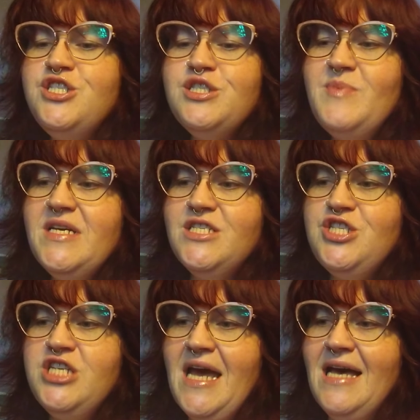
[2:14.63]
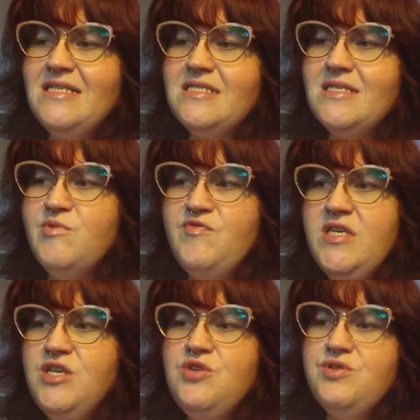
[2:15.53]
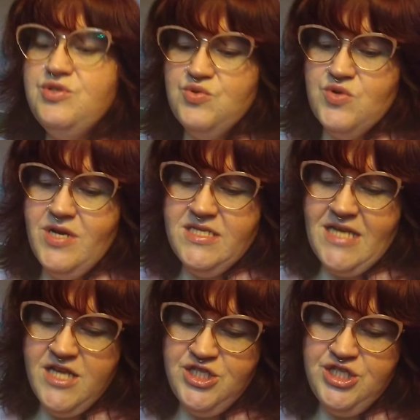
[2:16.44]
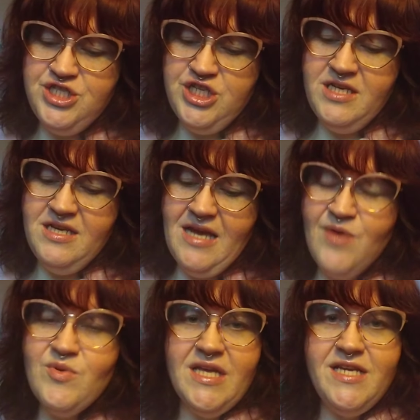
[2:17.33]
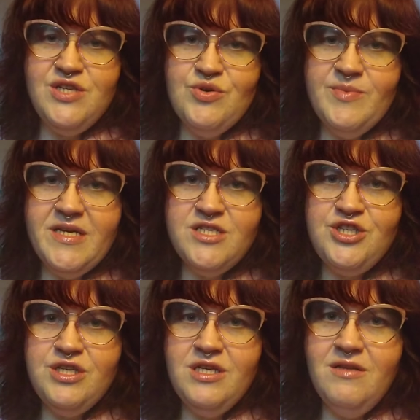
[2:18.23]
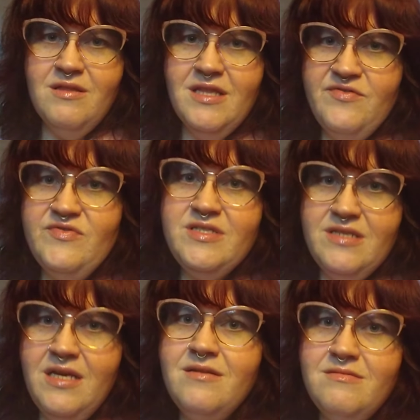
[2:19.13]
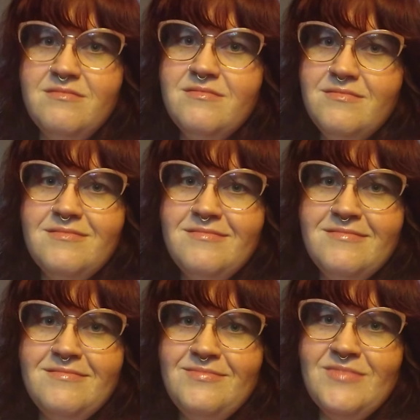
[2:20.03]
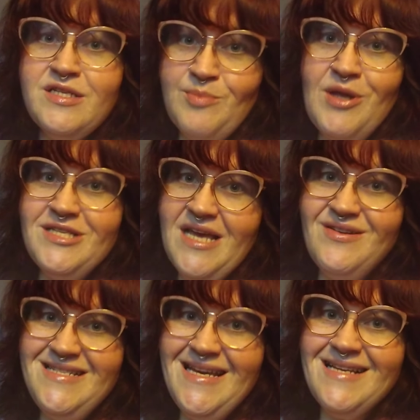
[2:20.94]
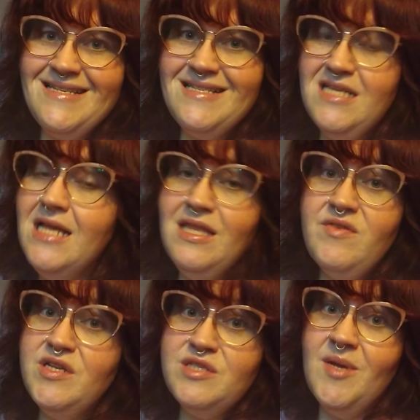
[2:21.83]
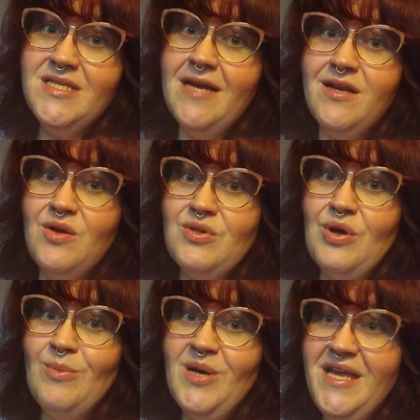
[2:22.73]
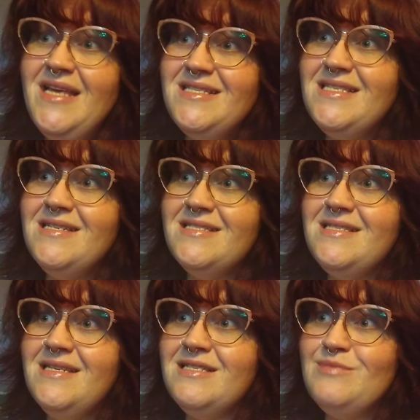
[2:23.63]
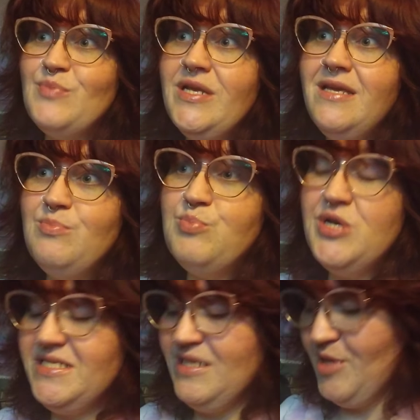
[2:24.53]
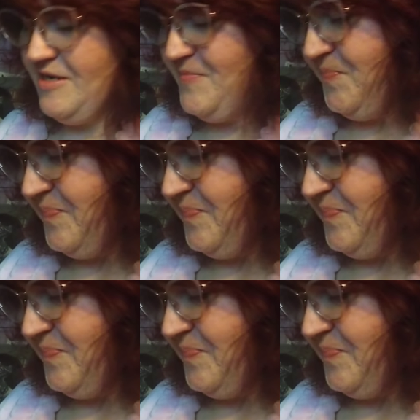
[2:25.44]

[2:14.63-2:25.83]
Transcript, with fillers: just because she has some of the cutest stories and she I relate to her because she lives in a small town in Texas, and I live in a small town in Oklahoma, and it's it's it's pretty pretty similar.